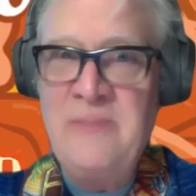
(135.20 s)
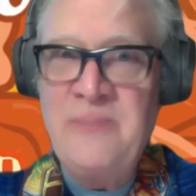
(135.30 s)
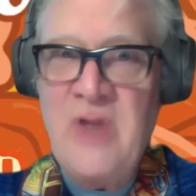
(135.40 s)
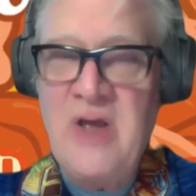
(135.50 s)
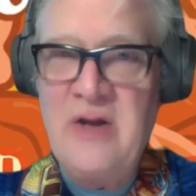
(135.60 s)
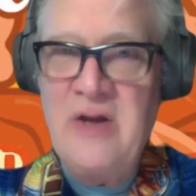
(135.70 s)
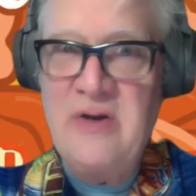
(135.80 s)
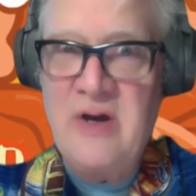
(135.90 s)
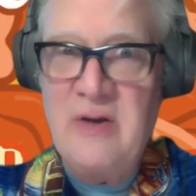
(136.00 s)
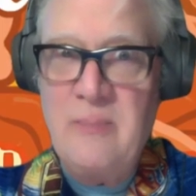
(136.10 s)
And
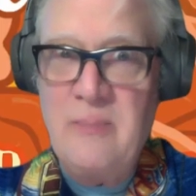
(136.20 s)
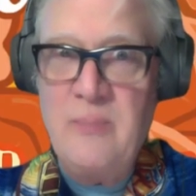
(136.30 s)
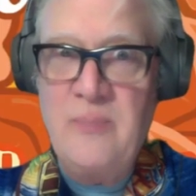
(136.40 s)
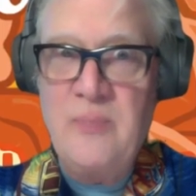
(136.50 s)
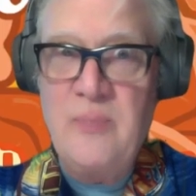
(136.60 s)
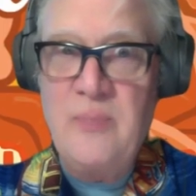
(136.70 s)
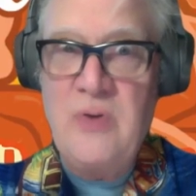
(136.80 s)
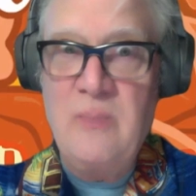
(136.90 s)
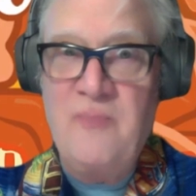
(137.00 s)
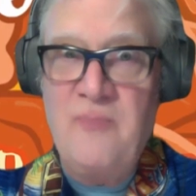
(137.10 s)

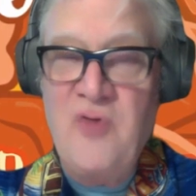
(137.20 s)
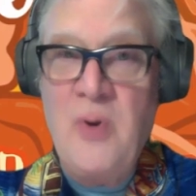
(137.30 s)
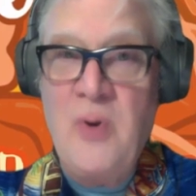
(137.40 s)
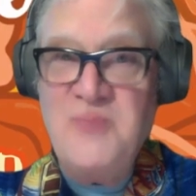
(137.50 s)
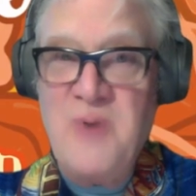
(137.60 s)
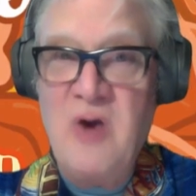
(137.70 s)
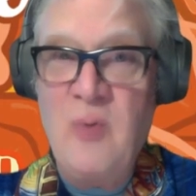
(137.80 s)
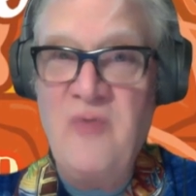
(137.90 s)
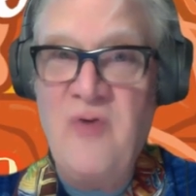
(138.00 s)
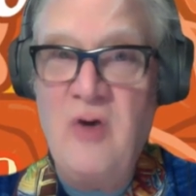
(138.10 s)
For the most part,
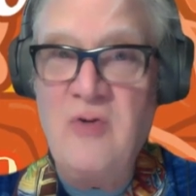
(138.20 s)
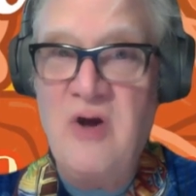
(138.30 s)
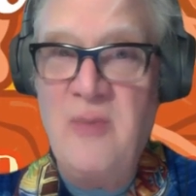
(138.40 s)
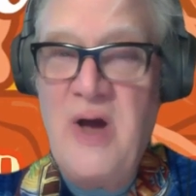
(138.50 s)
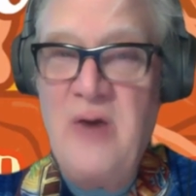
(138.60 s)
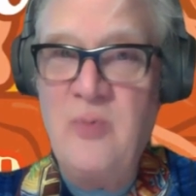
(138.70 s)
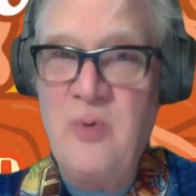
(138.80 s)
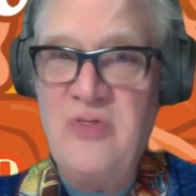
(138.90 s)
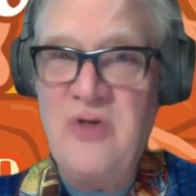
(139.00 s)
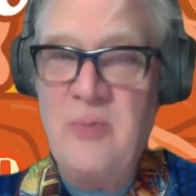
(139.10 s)
we've all come out
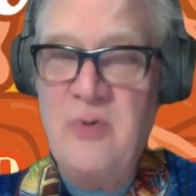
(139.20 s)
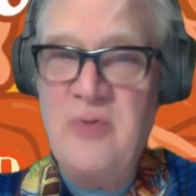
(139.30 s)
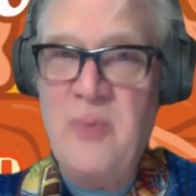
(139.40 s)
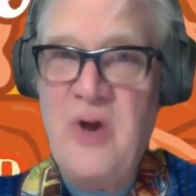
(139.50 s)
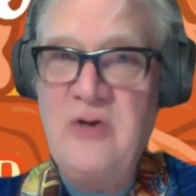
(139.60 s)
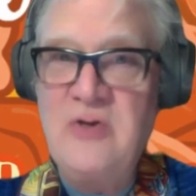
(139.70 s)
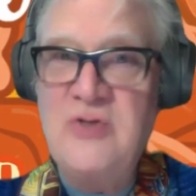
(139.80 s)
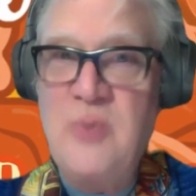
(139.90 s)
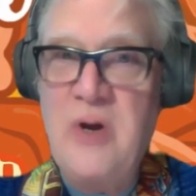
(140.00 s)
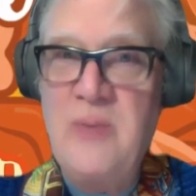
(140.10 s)
with a brand new
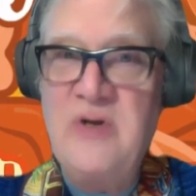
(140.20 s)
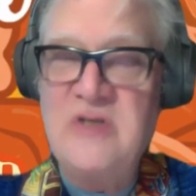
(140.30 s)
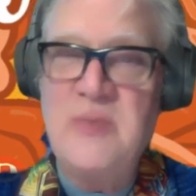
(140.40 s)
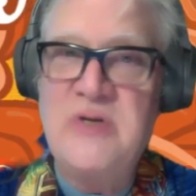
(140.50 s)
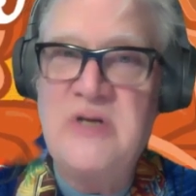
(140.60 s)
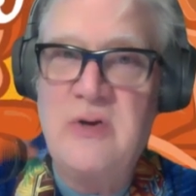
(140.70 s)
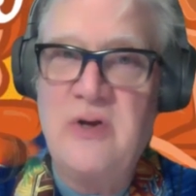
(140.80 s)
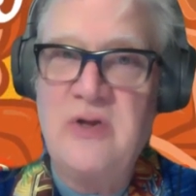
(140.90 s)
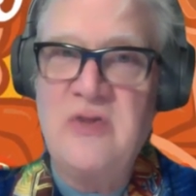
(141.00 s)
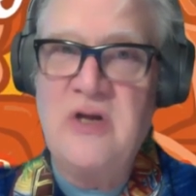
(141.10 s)
20 minutes of
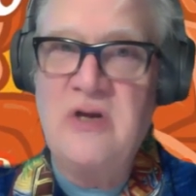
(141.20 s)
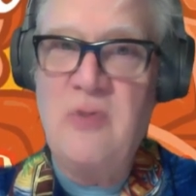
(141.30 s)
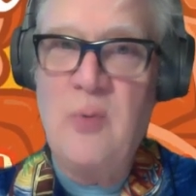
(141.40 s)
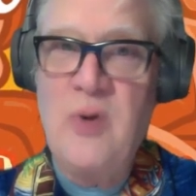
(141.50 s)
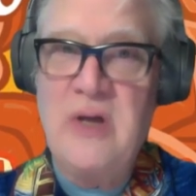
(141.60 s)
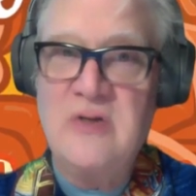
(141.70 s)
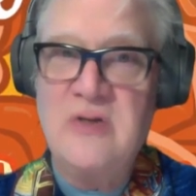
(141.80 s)
material at the end of the week.